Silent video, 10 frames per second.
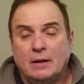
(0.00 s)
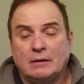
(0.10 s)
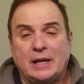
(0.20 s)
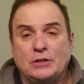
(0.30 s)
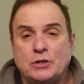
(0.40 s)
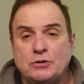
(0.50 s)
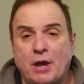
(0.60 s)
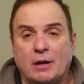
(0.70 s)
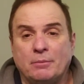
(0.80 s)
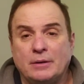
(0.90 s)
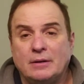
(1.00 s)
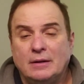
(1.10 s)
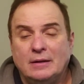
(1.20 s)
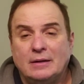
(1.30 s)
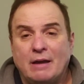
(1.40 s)
Ladies and
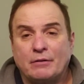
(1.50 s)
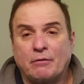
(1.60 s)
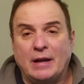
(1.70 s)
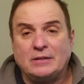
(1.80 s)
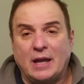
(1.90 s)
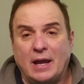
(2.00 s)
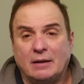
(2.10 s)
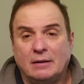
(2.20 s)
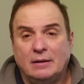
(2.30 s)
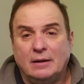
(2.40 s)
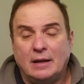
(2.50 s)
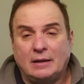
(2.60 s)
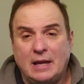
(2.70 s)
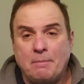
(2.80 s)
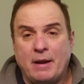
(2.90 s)
gentlemen, have a great day
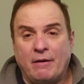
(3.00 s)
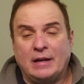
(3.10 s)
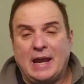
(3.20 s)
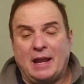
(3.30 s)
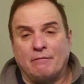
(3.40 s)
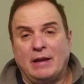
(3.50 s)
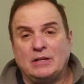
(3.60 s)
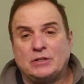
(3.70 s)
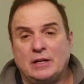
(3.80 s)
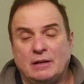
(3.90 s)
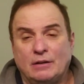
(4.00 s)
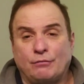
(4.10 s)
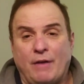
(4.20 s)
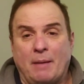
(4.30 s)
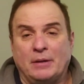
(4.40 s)
and keep Harry Canavesi and his
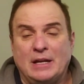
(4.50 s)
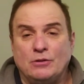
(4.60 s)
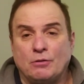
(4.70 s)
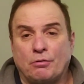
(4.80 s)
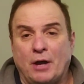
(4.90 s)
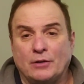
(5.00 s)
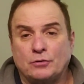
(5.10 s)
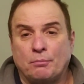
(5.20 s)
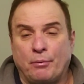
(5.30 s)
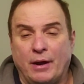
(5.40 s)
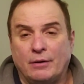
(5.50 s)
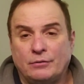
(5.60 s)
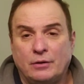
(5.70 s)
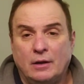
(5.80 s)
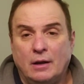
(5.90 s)
family in your thoughts and
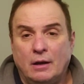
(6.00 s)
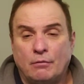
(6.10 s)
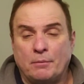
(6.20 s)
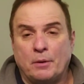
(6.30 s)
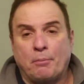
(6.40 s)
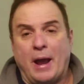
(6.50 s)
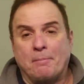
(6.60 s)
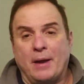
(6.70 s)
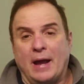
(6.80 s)
prayers. From your Pratte